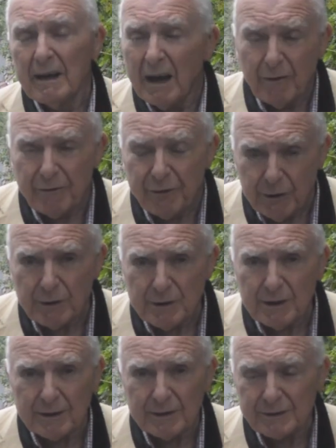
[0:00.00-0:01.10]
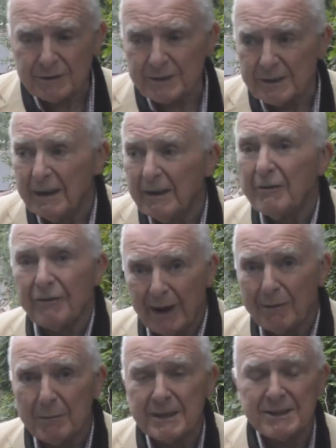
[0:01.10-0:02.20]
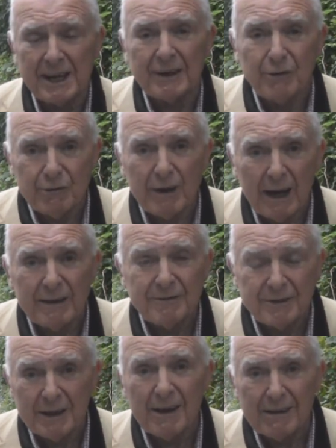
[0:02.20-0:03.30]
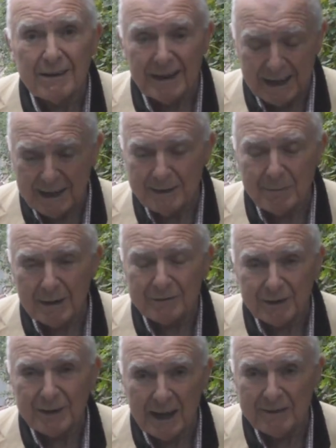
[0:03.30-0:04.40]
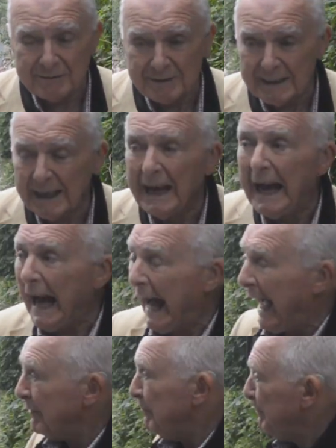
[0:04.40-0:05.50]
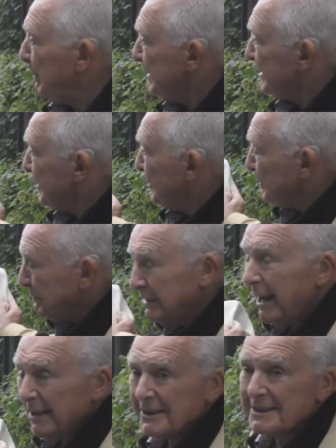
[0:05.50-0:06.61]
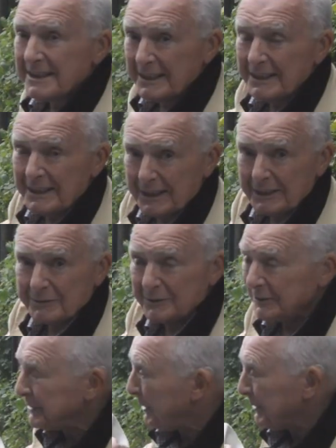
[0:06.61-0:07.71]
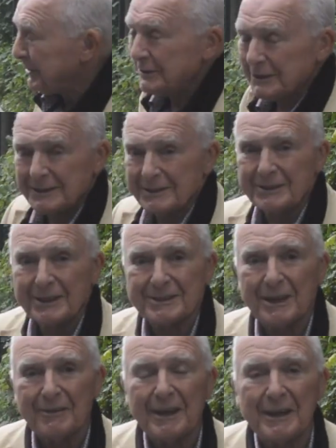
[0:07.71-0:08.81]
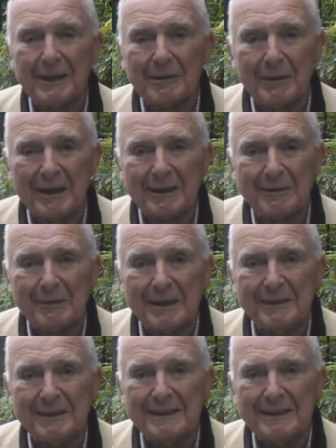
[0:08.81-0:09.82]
a few years families had arrived here in Milford Haven and built those rather delightful cottages just on the hill behind me.